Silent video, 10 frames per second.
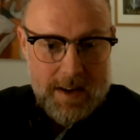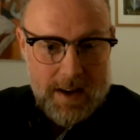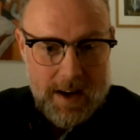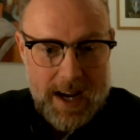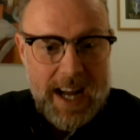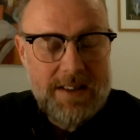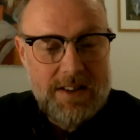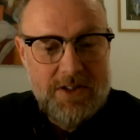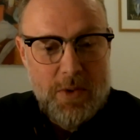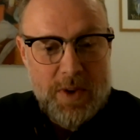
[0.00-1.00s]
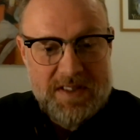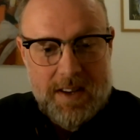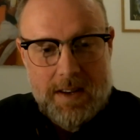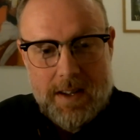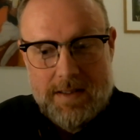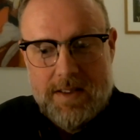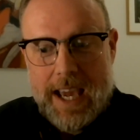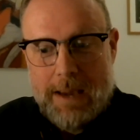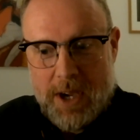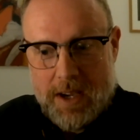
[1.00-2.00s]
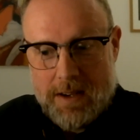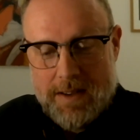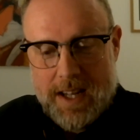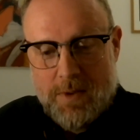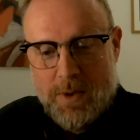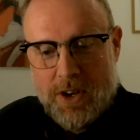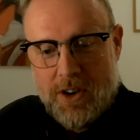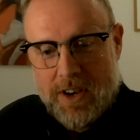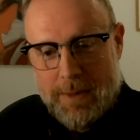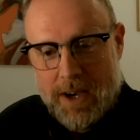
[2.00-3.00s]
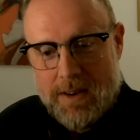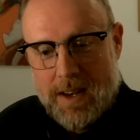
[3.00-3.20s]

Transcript: Uh, actually, two, isn't it? It's naming, and that's what we're talking about.